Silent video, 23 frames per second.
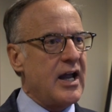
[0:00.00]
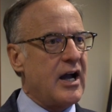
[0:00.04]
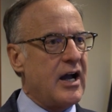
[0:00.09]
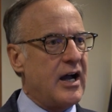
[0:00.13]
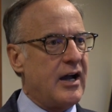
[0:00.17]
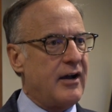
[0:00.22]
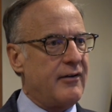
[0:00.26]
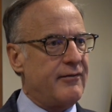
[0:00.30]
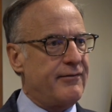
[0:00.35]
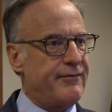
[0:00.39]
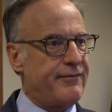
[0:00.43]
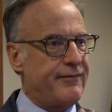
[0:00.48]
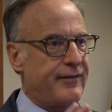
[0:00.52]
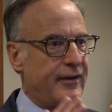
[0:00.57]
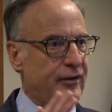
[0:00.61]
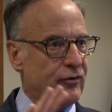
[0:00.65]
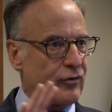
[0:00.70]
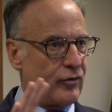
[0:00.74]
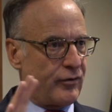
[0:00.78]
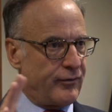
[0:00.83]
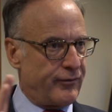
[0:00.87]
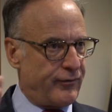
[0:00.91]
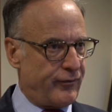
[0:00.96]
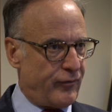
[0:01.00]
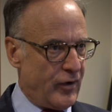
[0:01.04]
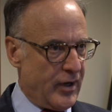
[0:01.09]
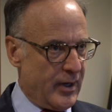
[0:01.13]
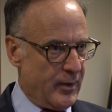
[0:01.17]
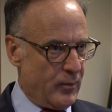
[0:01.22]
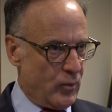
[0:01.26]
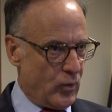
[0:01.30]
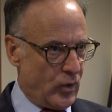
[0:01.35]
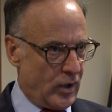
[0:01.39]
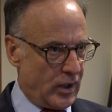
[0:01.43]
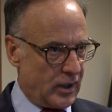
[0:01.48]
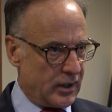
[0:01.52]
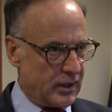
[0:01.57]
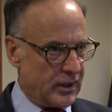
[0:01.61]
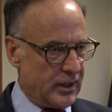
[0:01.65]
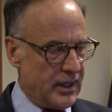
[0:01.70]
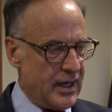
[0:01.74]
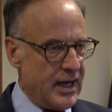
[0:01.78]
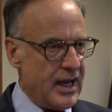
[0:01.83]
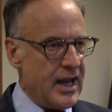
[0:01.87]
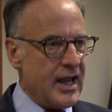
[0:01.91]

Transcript: a federal framework.